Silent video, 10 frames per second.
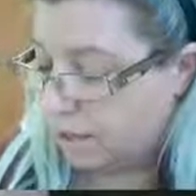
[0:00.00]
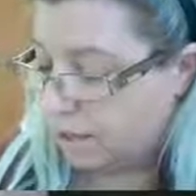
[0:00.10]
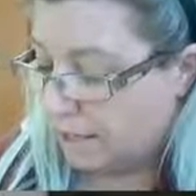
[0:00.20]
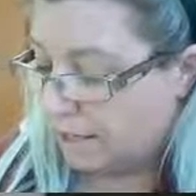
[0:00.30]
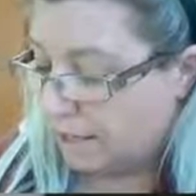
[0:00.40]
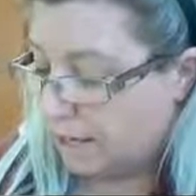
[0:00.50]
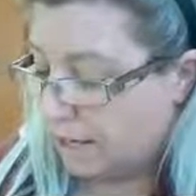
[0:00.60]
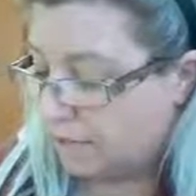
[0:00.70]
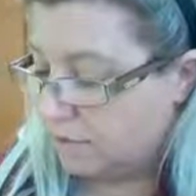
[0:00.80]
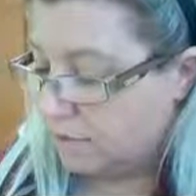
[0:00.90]
Negative
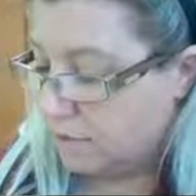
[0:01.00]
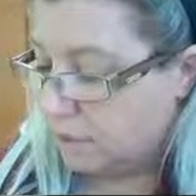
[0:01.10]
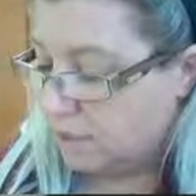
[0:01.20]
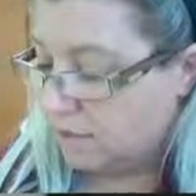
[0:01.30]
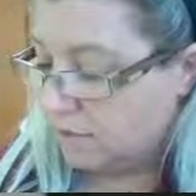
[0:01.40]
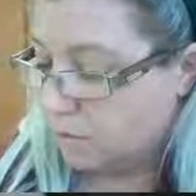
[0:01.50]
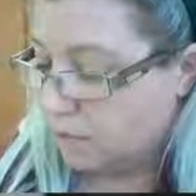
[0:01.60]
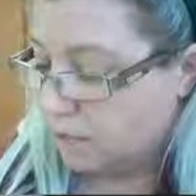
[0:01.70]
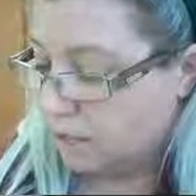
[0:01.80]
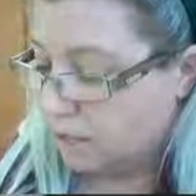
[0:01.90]
5 times positive 4
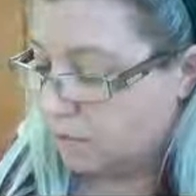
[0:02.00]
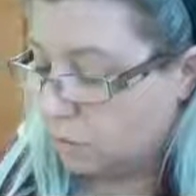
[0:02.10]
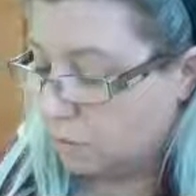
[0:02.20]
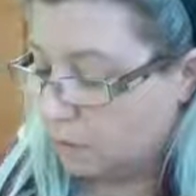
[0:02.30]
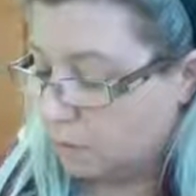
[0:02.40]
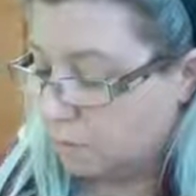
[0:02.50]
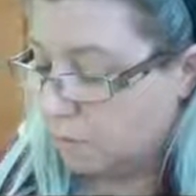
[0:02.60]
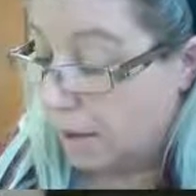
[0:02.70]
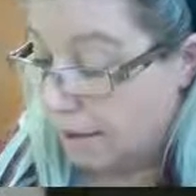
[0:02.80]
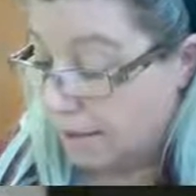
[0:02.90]
is negative 20,
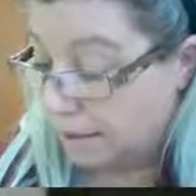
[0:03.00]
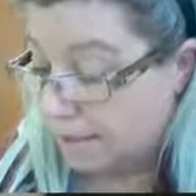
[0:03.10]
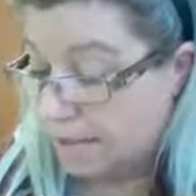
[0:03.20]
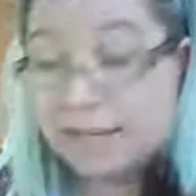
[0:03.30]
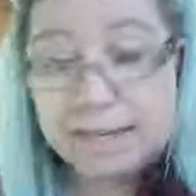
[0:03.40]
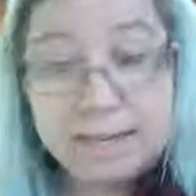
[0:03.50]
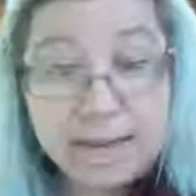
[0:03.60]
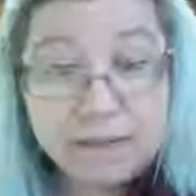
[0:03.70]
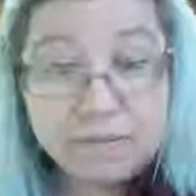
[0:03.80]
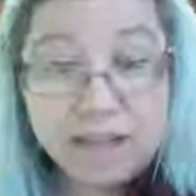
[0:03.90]
but
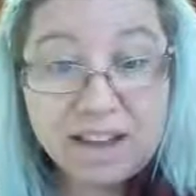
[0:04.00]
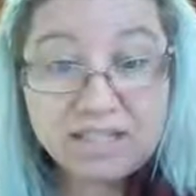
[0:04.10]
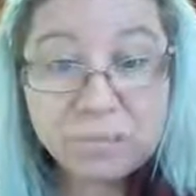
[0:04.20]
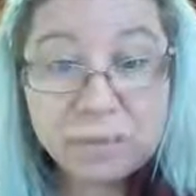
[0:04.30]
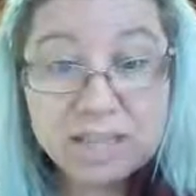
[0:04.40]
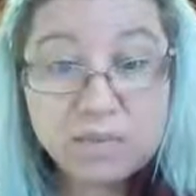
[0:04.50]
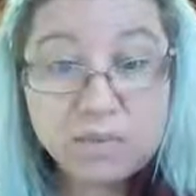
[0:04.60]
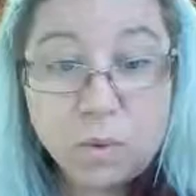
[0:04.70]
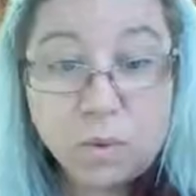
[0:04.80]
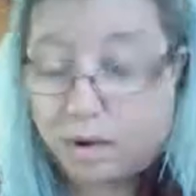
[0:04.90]
negative 5 plus
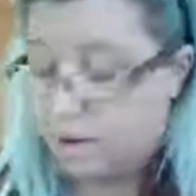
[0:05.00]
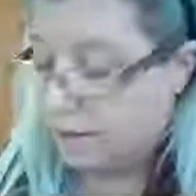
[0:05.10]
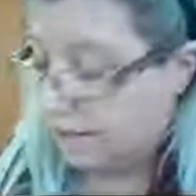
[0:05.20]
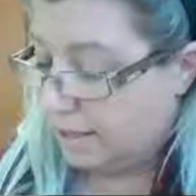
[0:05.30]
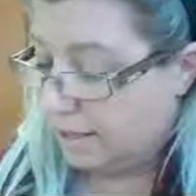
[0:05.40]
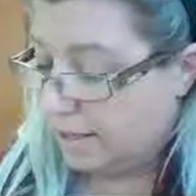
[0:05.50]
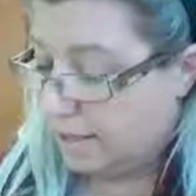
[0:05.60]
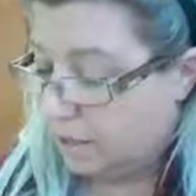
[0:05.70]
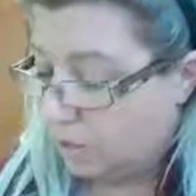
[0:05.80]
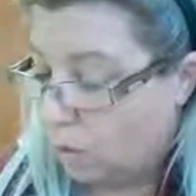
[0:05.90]
4 is
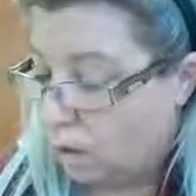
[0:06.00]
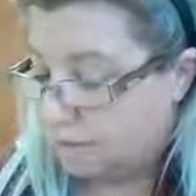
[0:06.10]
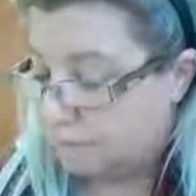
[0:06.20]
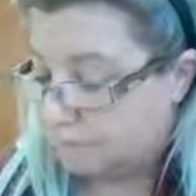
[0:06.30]
negative 1.